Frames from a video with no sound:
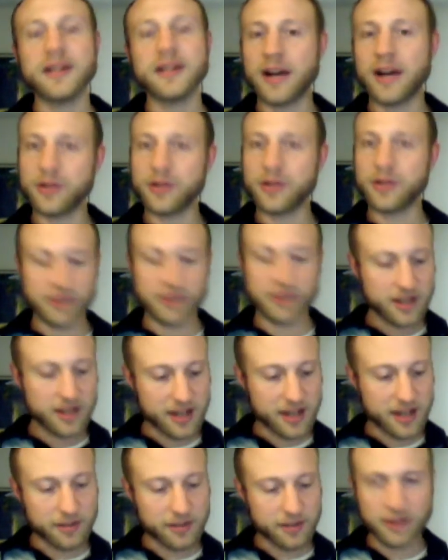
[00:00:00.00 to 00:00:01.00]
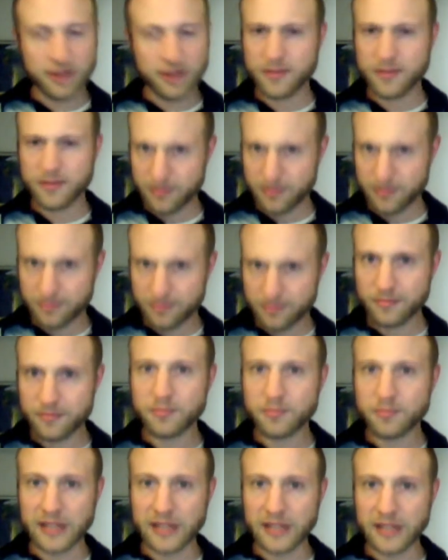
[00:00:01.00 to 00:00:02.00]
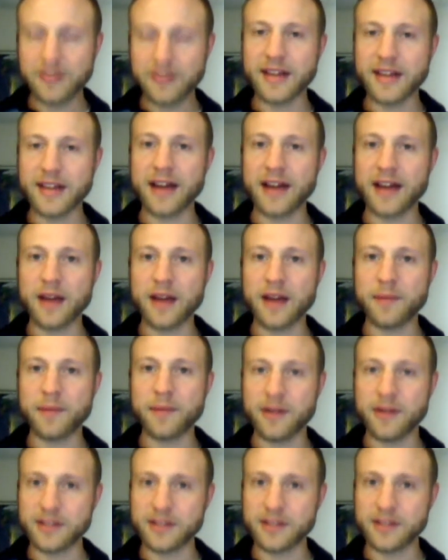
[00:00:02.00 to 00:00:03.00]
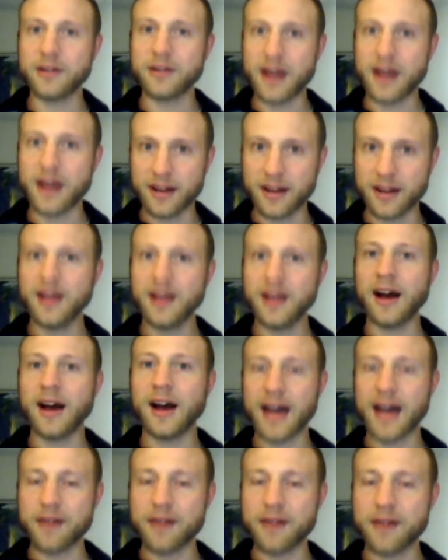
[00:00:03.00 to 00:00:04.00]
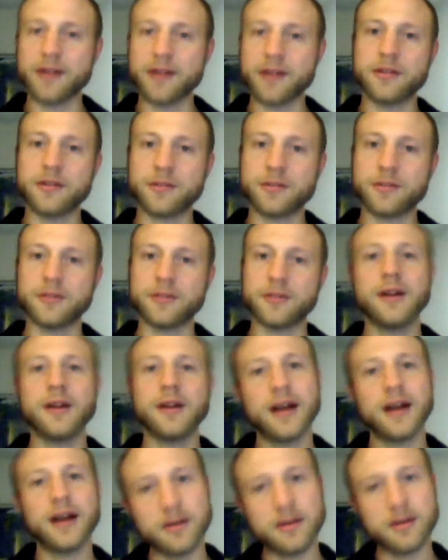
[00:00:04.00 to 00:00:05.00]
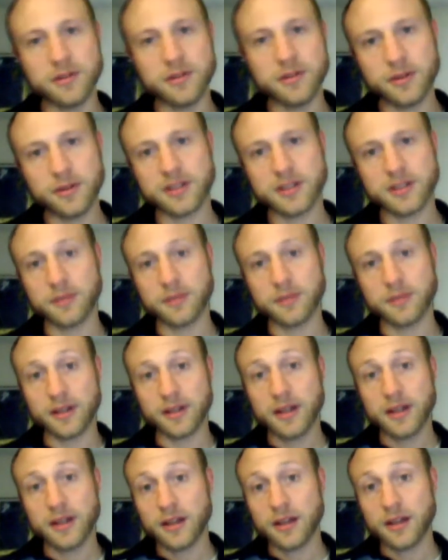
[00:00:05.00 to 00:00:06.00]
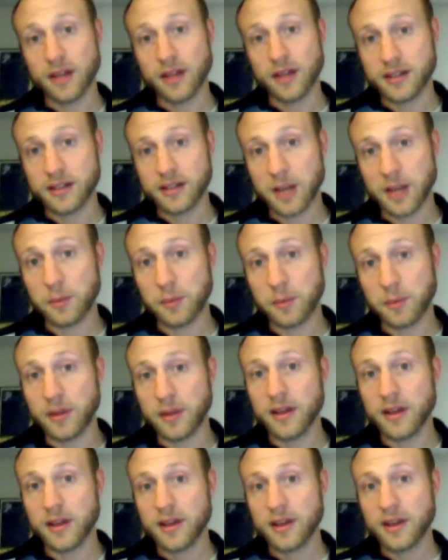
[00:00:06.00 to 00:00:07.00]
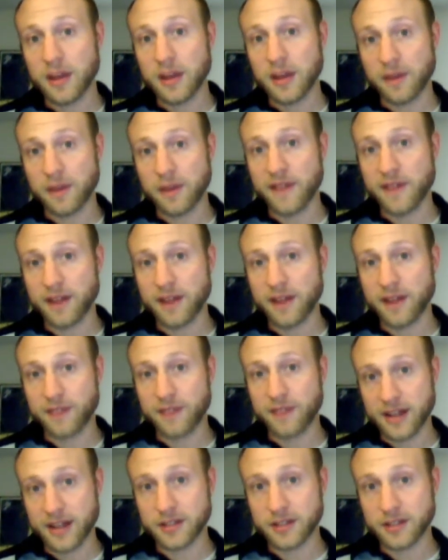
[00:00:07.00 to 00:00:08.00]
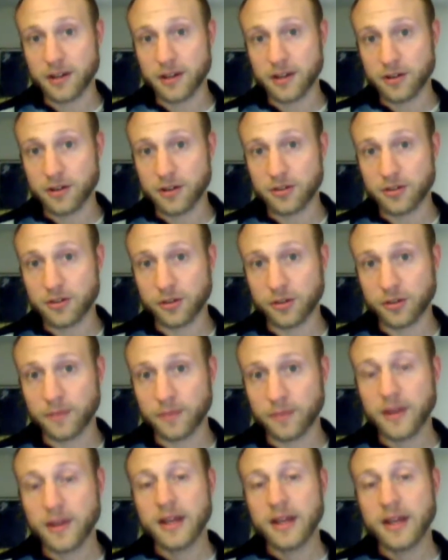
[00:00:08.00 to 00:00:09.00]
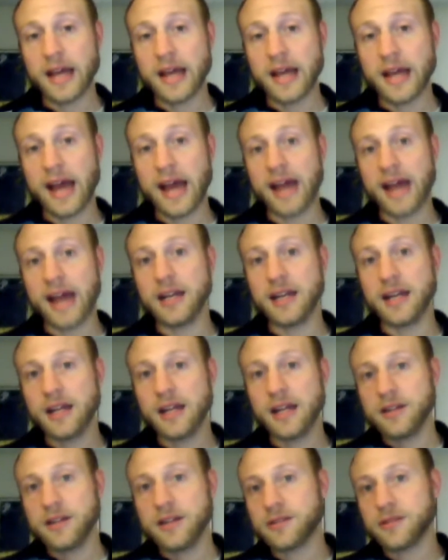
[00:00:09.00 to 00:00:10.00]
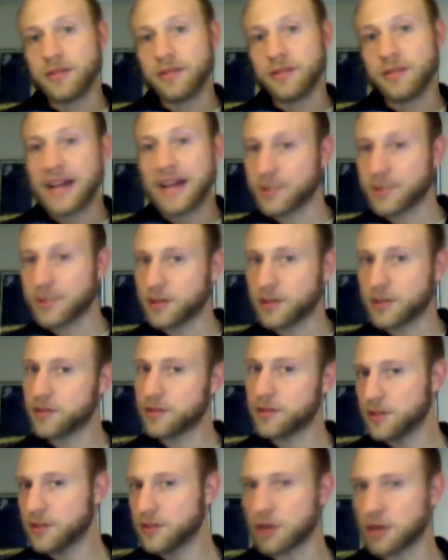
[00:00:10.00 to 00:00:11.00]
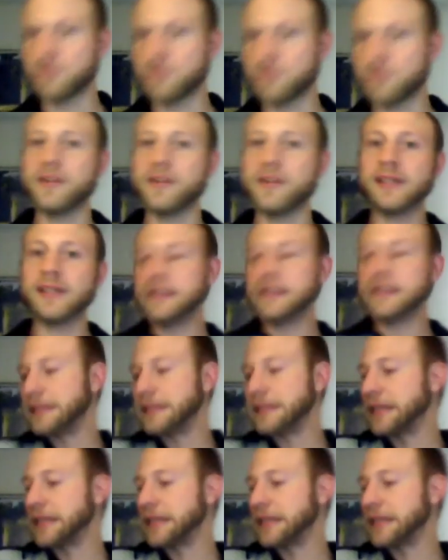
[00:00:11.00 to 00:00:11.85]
Now it's kind of like leaving that period and say, all right, I have it under control. I'm doing something that is helping me get my finances under control. And so that's what this general feel is.